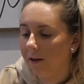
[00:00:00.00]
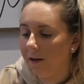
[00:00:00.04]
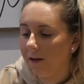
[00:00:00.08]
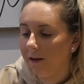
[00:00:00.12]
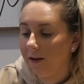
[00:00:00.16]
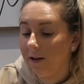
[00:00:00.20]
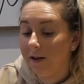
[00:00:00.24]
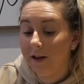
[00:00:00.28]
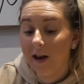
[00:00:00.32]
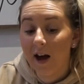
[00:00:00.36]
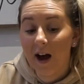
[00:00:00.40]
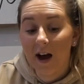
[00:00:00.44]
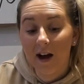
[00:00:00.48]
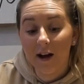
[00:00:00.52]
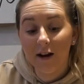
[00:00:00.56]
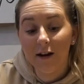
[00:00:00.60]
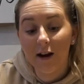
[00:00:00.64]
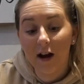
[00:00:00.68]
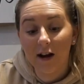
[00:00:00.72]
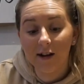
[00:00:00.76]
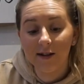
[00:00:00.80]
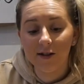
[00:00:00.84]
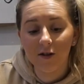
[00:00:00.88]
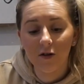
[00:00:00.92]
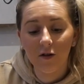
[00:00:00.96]
Yeah, and
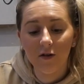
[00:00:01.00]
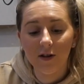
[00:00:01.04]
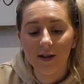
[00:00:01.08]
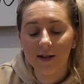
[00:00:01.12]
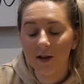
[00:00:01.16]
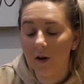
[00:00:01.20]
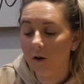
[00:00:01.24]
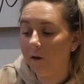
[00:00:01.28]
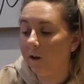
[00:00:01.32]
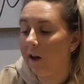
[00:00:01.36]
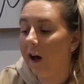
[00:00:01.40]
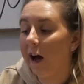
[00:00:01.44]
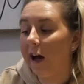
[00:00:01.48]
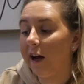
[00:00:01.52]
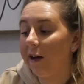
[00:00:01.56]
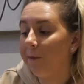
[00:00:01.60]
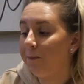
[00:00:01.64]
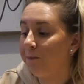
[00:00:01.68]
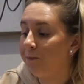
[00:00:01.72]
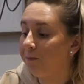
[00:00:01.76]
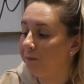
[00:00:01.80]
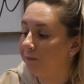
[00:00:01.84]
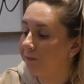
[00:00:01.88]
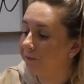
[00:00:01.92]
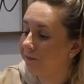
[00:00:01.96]
I saw this
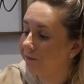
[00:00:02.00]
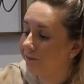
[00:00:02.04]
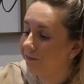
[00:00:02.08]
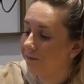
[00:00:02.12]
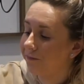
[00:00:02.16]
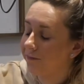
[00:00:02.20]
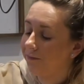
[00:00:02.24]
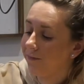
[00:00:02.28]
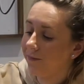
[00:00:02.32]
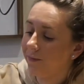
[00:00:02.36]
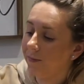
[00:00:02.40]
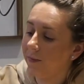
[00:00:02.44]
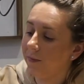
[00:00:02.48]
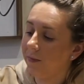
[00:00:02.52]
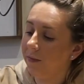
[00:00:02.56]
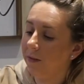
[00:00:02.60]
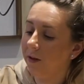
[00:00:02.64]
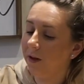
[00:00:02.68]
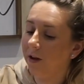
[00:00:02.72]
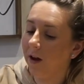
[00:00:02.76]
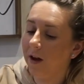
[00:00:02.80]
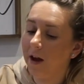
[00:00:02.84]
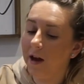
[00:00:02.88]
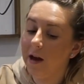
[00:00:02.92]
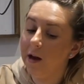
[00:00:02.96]
online.
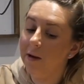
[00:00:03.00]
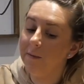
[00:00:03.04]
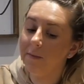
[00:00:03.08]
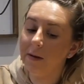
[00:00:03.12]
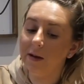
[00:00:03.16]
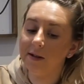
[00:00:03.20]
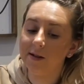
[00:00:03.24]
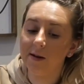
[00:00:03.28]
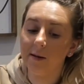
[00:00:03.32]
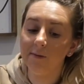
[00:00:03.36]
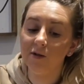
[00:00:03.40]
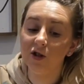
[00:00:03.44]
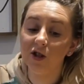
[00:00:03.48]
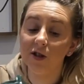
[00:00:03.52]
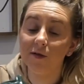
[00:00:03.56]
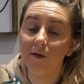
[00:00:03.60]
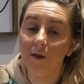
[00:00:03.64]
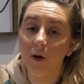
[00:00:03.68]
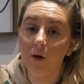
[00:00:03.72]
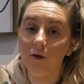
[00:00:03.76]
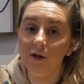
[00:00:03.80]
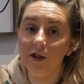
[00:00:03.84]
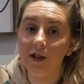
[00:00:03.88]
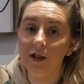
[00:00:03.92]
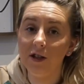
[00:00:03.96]
So I'm just
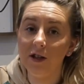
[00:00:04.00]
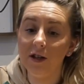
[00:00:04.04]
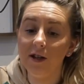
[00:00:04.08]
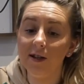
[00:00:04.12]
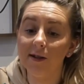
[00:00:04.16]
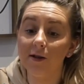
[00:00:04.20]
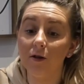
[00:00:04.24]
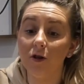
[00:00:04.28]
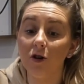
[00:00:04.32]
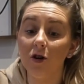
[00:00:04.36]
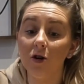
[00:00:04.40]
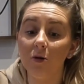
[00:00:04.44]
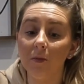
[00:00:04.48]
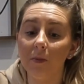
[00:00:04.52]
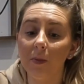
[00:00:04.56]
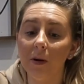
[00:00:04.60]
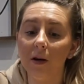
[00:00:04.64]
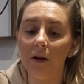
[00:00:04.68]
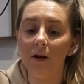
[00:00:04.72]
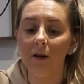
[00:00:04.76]
folding these up.